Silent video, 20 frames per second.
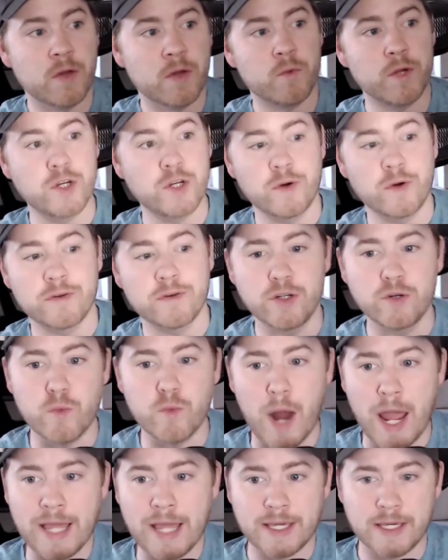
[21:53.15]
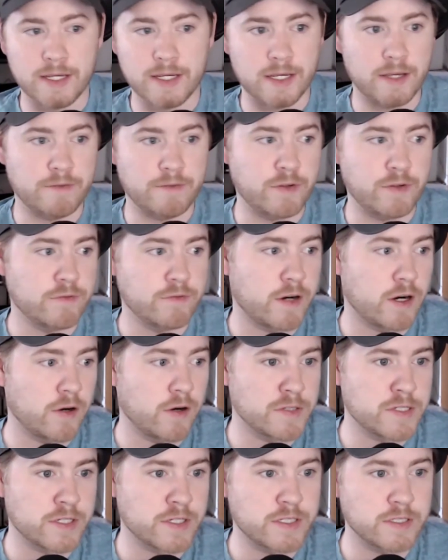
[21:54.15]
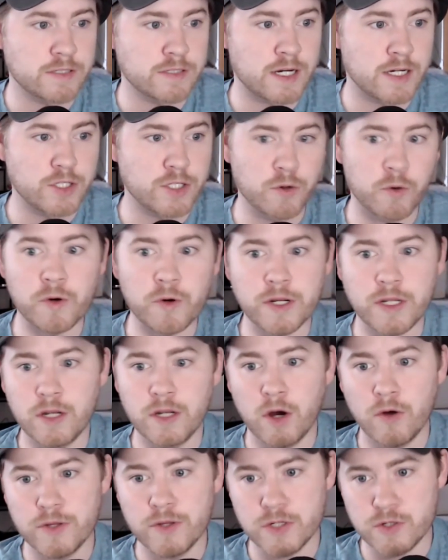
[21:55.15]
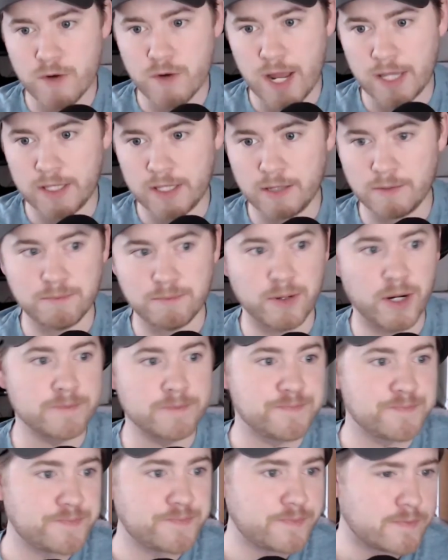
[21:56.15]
We do have a new ranking. If you follow us on TikTok, you already know this ranking, but